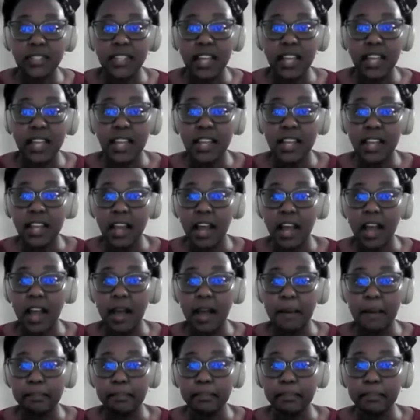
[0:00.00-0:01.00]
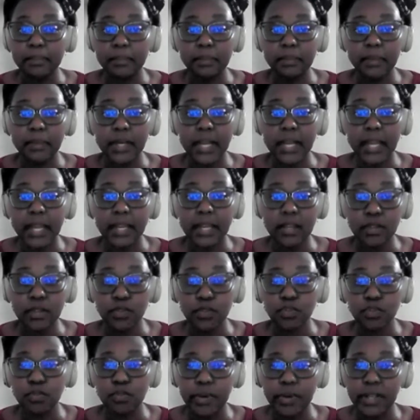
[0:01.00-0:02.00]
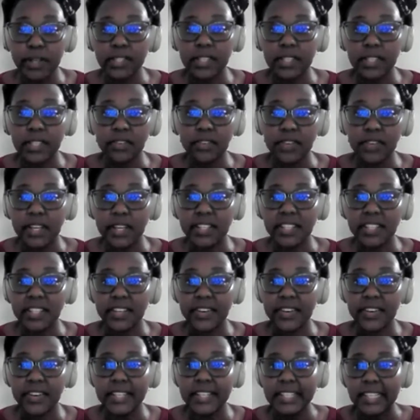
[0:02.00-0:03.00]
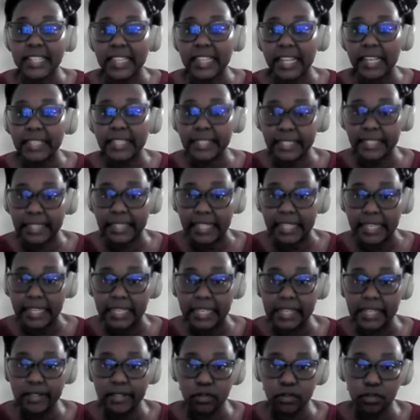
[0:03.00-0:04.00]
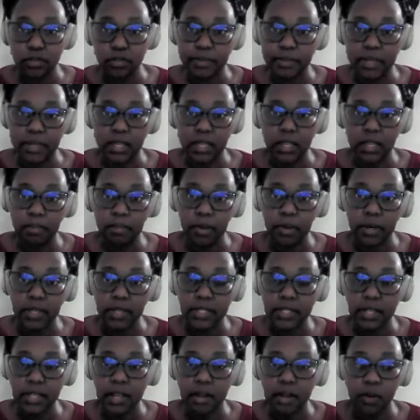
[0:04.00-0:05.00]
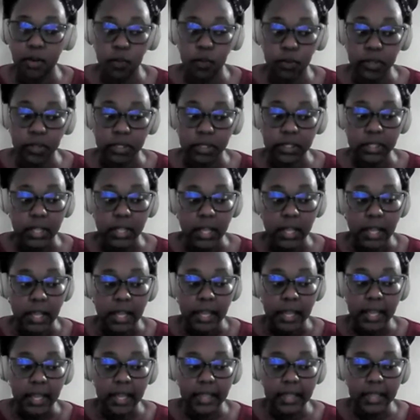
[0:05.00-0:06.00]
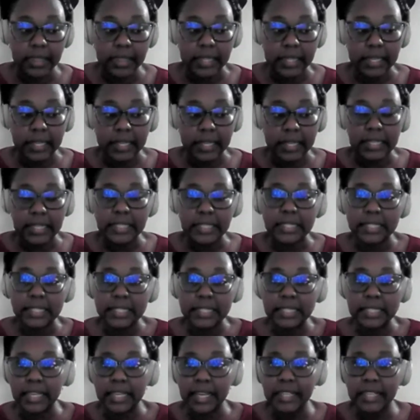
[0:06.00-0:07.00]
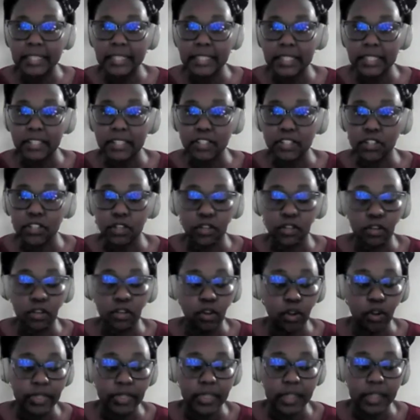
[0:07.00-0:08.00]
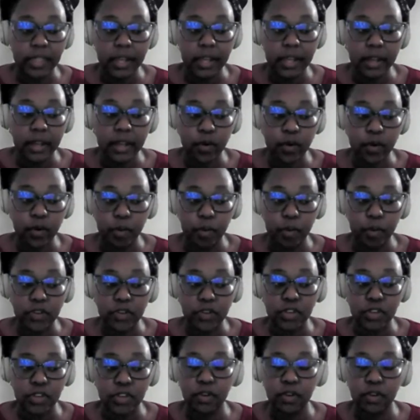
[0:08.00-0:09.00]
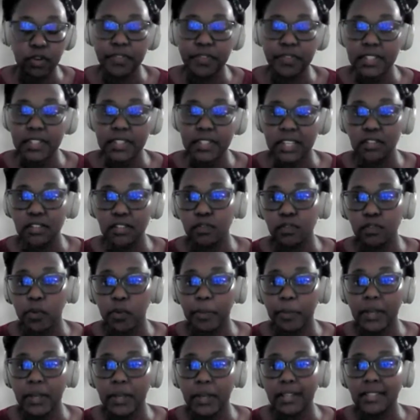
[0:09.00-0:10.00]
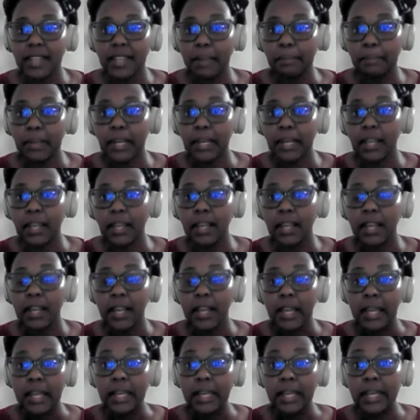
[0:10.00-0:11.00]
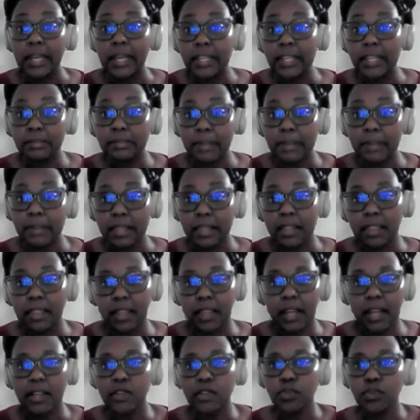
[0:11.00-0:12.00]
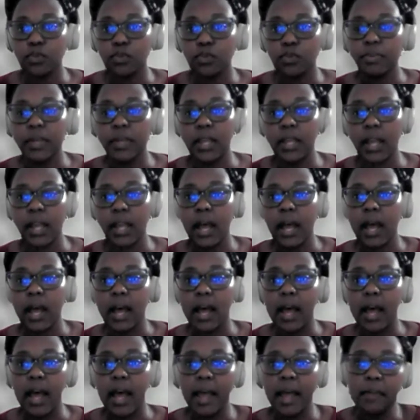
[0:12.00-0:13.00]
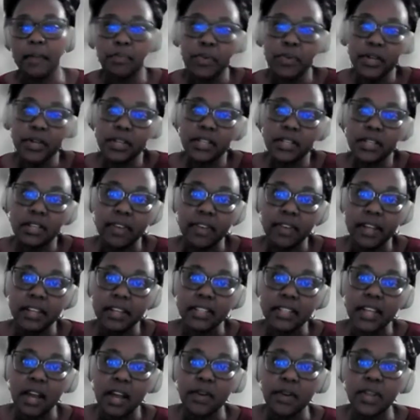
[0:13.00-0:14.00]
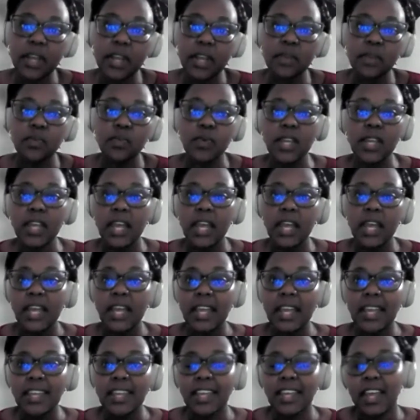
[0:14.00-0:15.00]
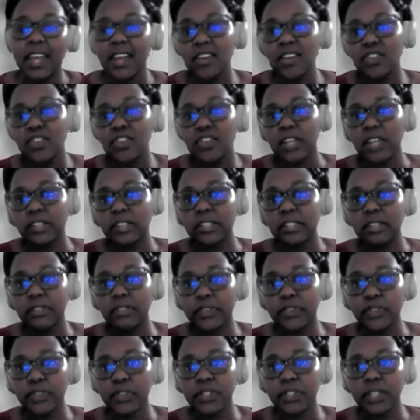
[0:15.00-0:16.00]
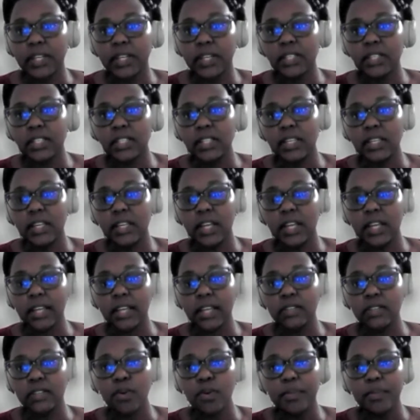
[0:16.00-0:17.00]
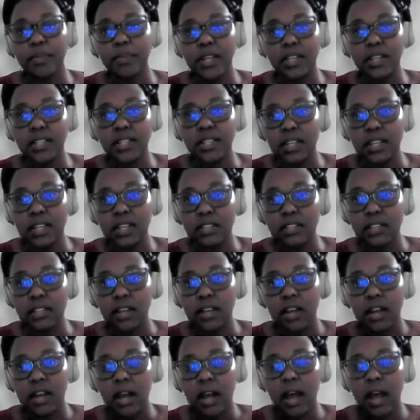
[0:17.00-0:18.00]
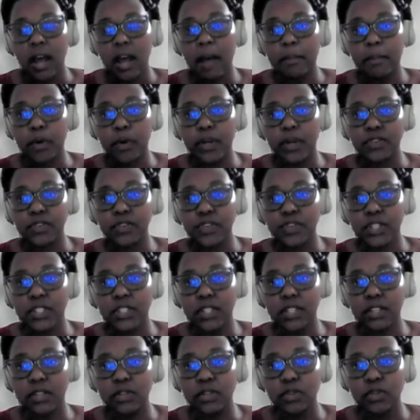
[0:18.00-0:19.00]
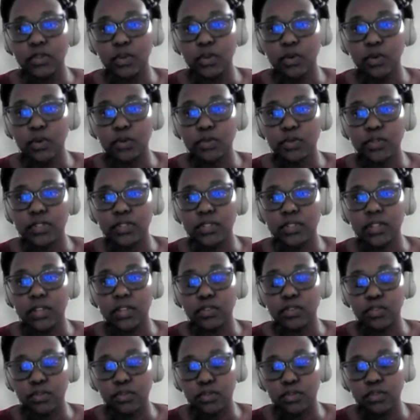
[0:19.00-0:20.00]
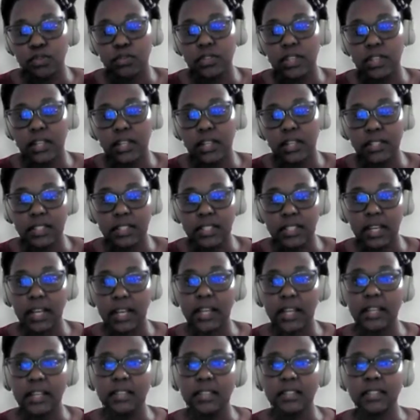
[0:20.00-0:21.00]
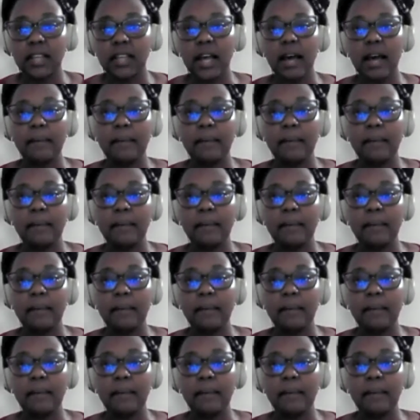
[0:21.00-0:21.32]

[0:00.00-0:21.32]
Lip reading: saying, like Subrata reiterated that there needs to be political will, and the 69th session on the Commission of the Status of Women is happening next month, and it will be a hybrid event. How can we engage as civil society, as communities, on addressing those issues to sensitize